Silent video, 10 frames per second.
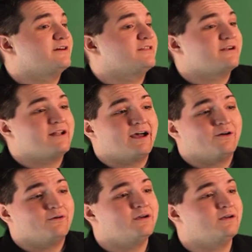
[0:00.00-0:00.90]
on there
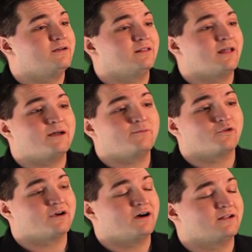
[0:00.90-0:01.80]
now, a lot
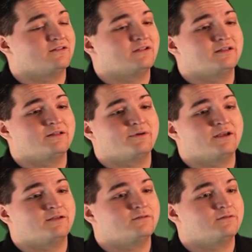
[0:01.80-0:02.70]
more content than
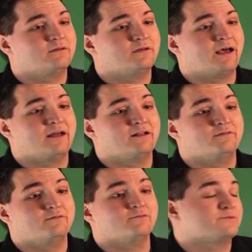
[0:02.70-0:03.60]
we had
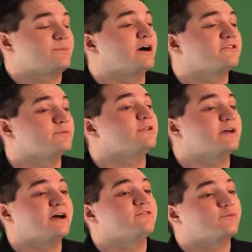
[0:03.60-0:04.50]
and was possible
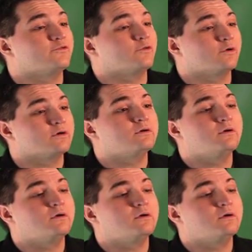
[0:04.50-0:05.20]
to have before.